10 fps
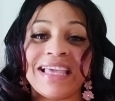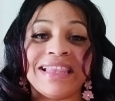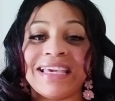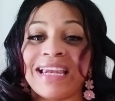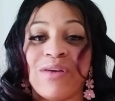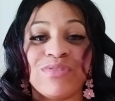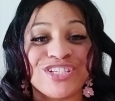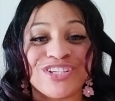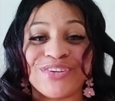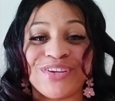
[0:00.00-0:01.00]
and then i will
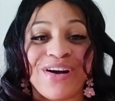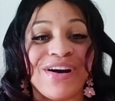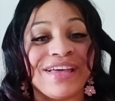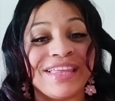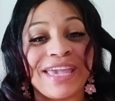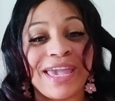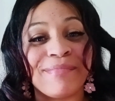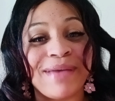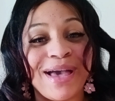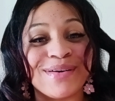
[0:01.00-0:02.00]
show y'all how they
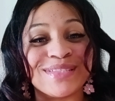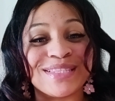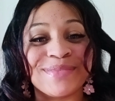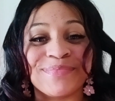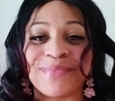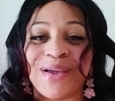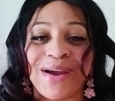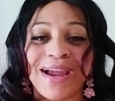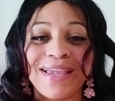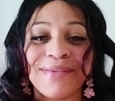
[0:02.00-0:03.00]
came out all
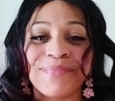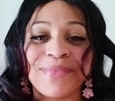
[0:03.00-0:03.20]
right